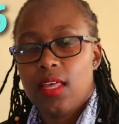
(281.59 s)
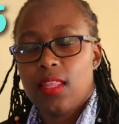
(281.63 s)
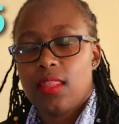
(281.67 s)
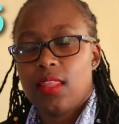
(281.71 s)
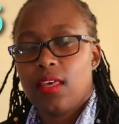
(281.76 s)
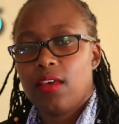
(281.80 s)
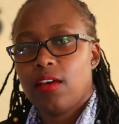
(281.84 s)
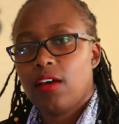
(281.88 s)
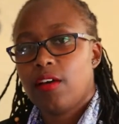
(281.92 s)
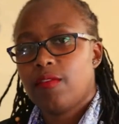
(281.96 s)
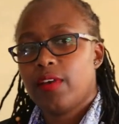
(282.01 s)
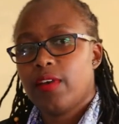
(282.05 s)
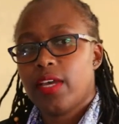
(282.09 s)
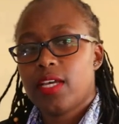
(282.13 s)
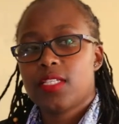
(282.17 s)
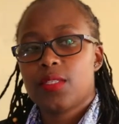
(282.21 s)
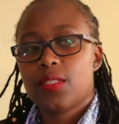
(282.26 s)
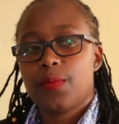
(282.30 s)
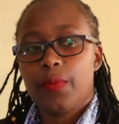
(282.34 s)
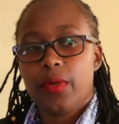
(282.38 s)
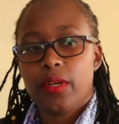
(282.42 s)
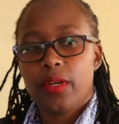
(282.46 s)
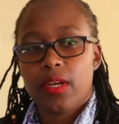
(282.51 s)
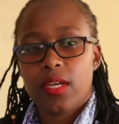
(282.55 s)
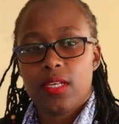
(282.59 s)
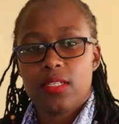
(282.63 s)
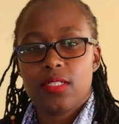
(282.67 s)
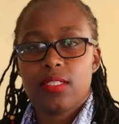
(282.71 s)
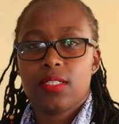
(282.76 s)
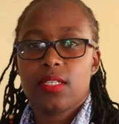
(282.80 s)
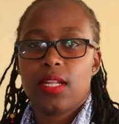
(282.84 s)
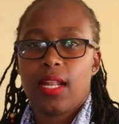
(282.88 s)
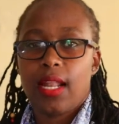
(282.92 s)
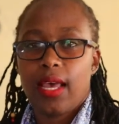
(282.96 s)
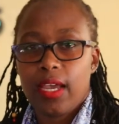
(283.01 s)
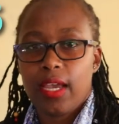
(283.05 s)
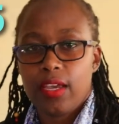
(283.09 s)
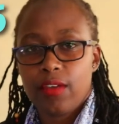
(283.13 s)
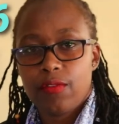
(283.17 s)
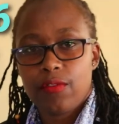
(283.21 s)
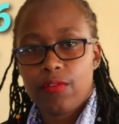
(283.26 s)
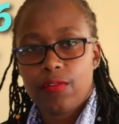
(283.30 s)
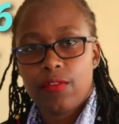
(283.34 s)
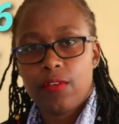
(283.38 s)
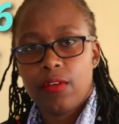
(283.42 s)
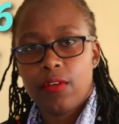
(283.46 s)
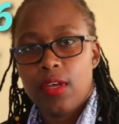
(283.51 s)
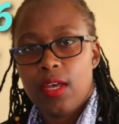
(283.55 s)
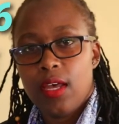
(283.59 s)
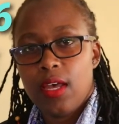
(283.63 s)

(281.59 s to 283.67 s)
They have experienced life